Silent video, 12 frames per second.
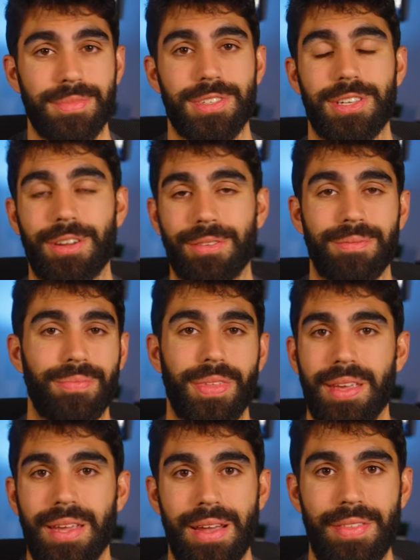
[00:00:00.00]
So
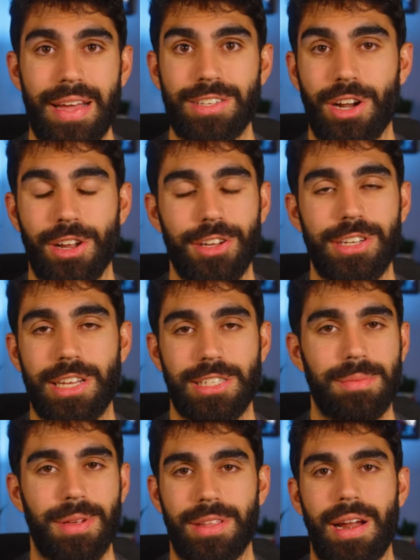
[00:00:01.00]
if that's not a good
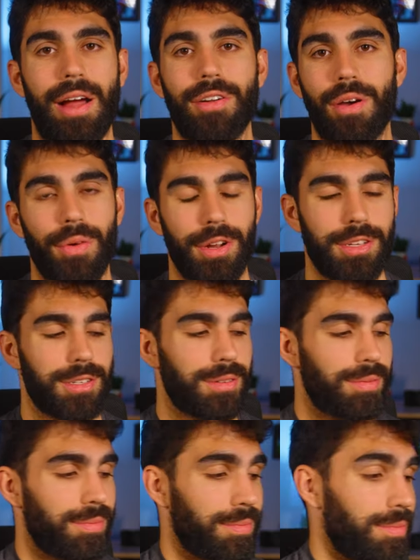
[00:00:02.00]
testament, then I don't know what is.
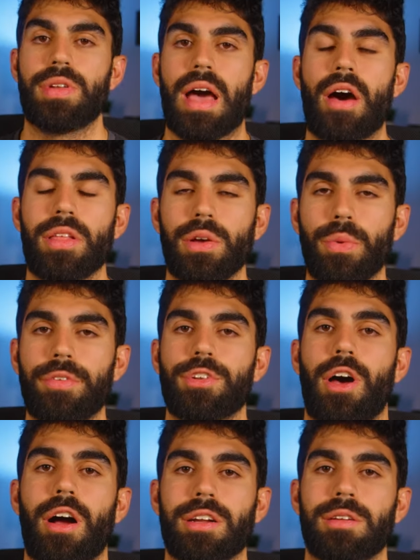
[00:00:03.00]
So now that we've
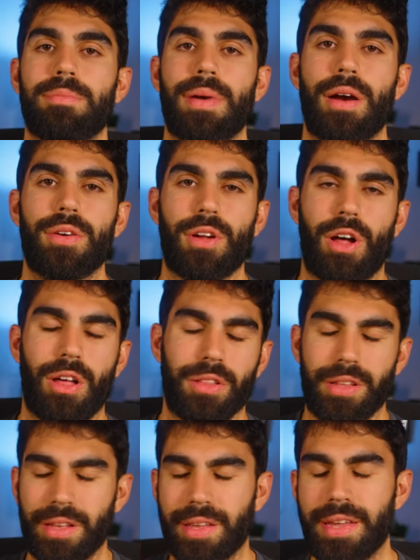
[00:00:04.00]
talked about all
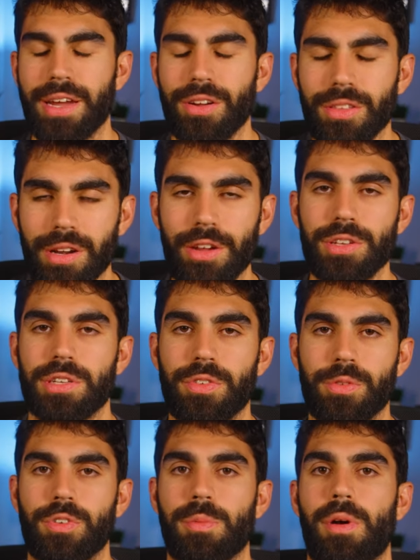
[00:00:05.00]
the gear that I use to
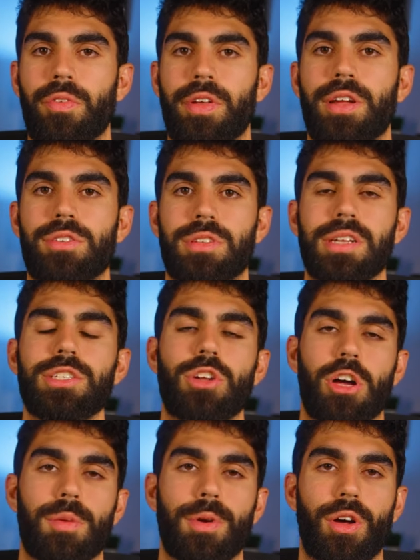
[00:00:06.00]
film football videos, let's
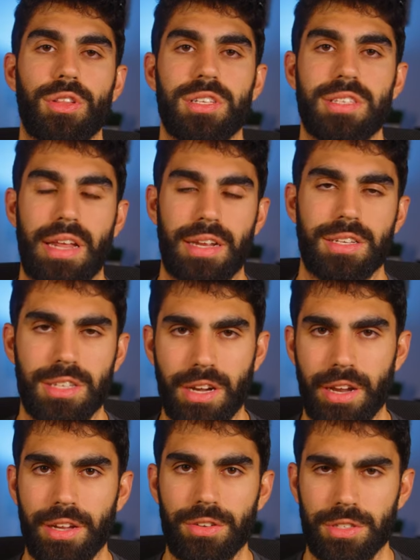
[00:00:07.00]
talk about all the settings that
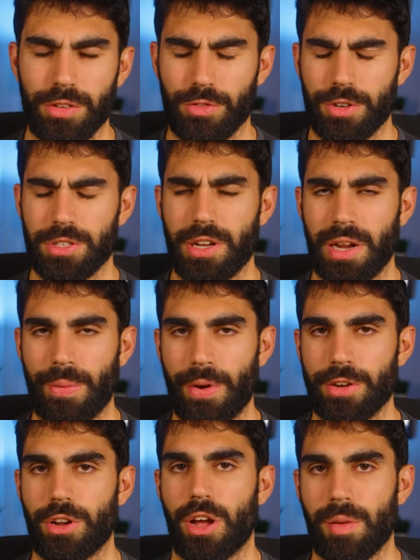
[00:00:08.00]
I use. And the first setting I
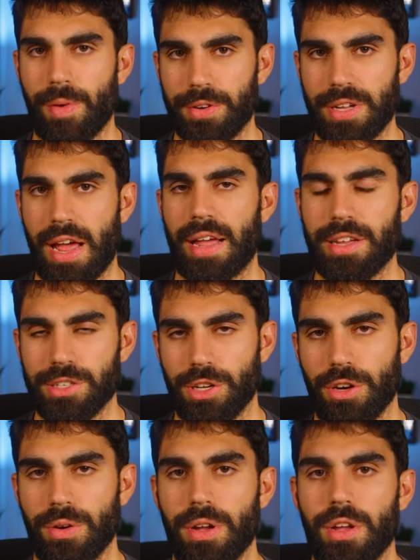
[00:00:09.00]
wanna talk about is
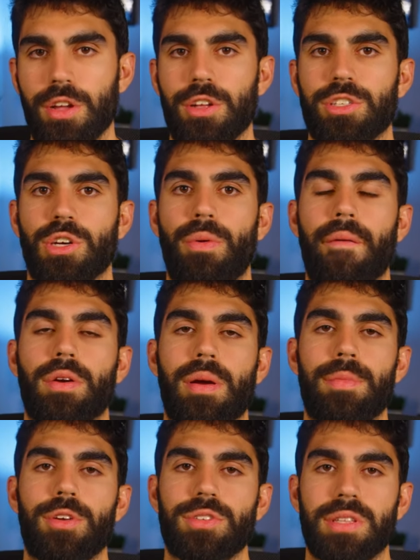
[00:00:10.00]
ISO. So whether
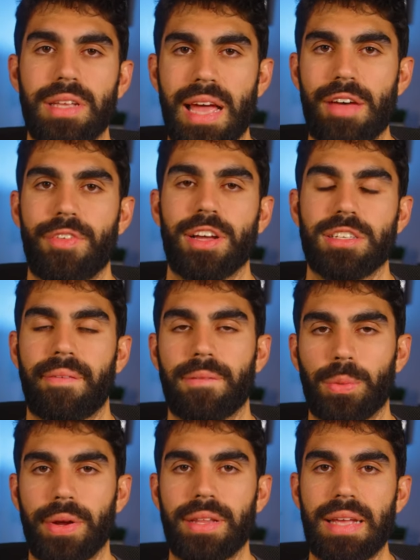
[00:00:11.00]
I'm using the
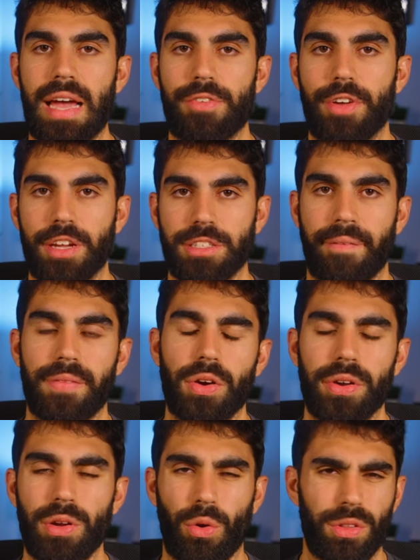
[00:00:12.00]
FX3, the
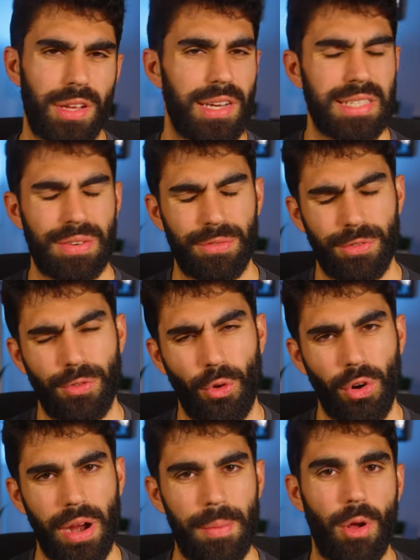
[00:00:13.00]
FX30, or the A7
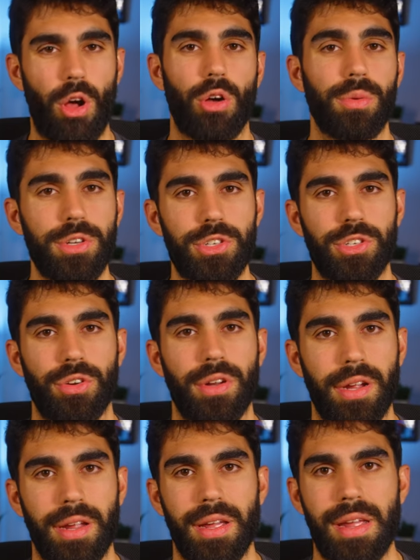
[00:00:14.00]
IV, I'm always
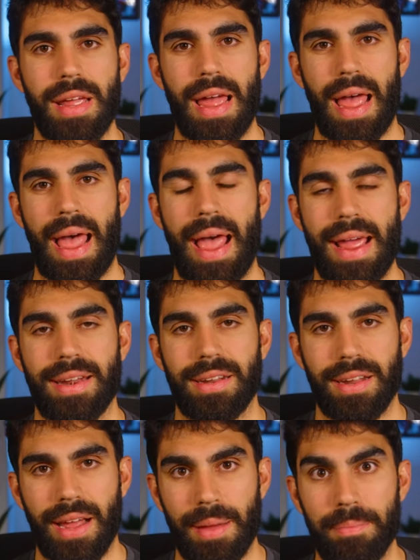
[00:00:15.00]
shooting
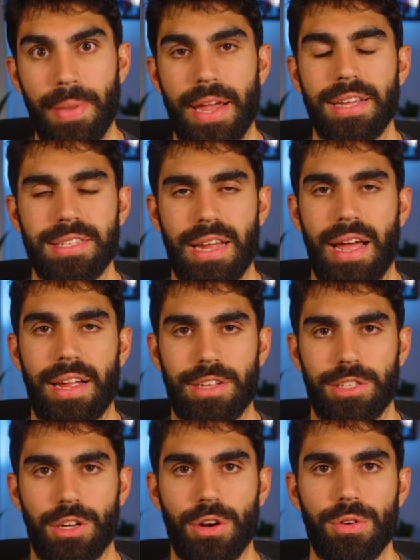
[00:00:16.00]
at a base
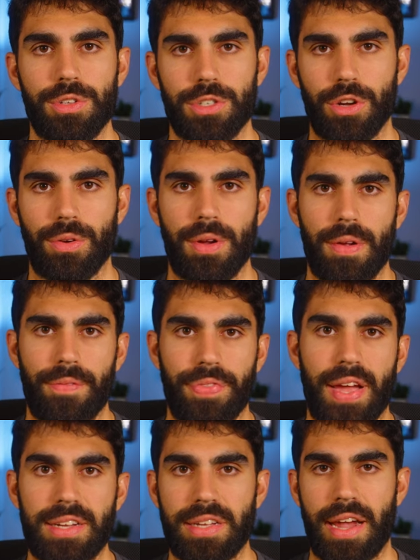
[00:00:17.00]
ISO. So
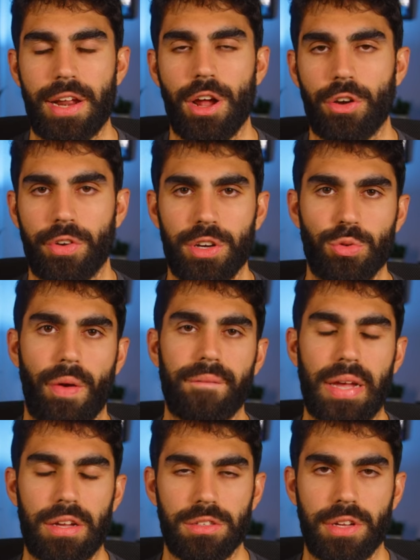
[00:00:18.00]
that's
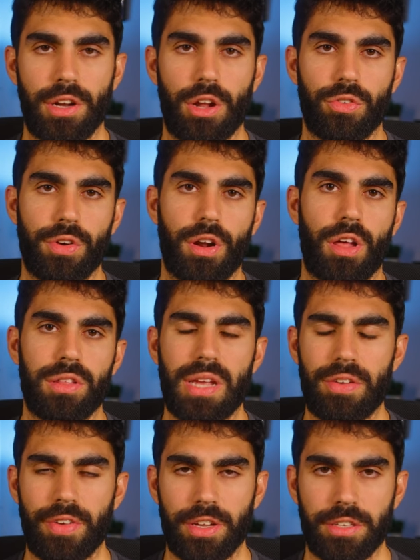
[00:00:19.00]
812,800 on the
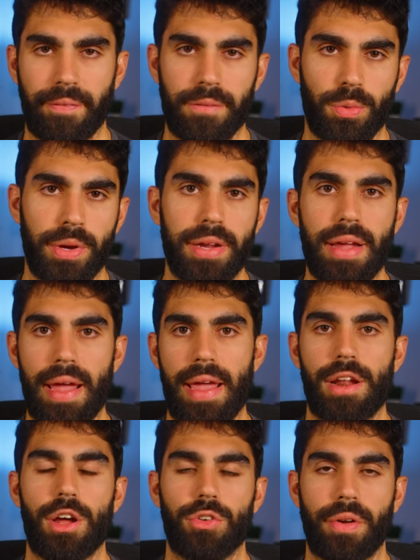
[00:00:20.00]
FX3,
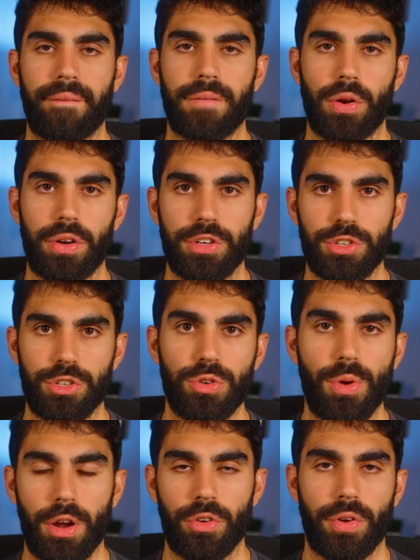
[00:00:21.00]

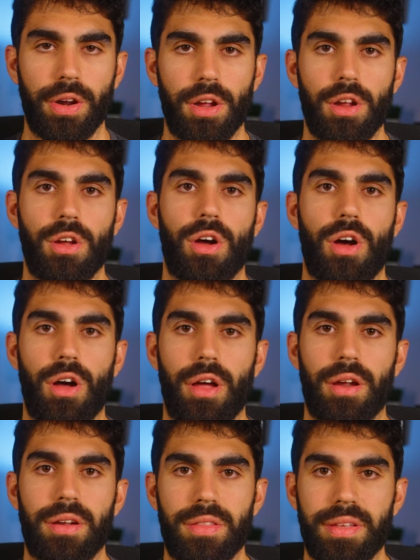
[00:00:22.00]
83200
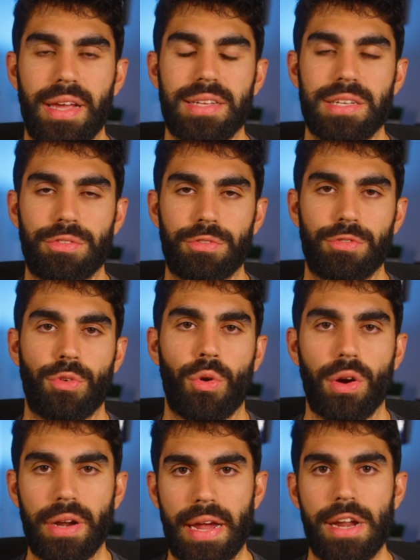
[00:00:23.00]
on the
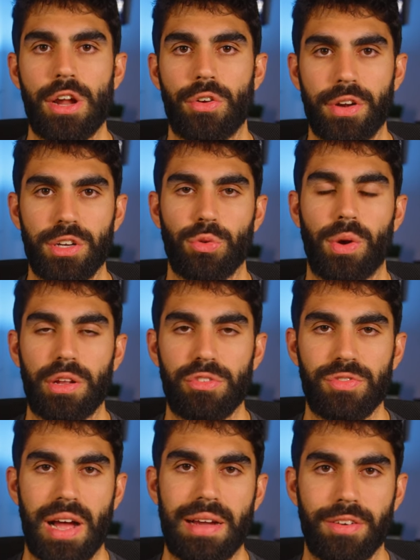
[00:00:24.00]
A74, and
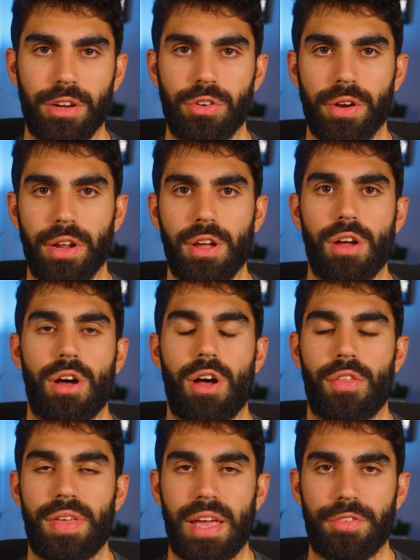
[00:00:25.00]
82500
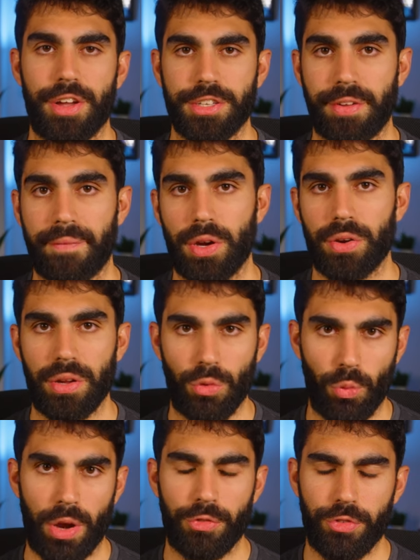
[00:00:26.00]
on the FX30
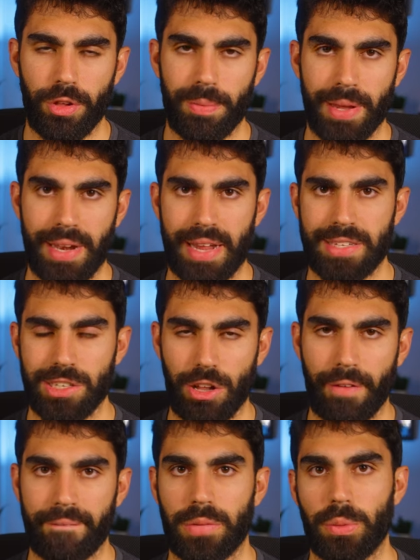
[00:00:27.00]
when filming an
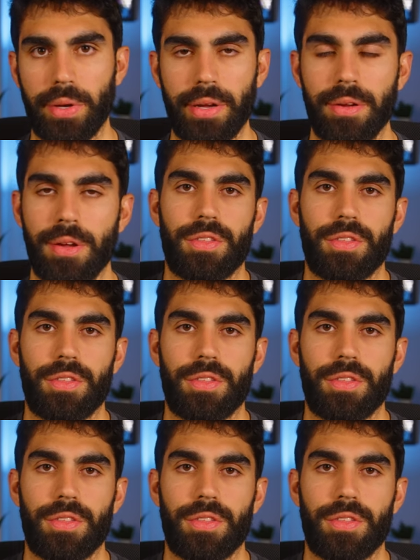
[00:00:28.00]
S-Log 3.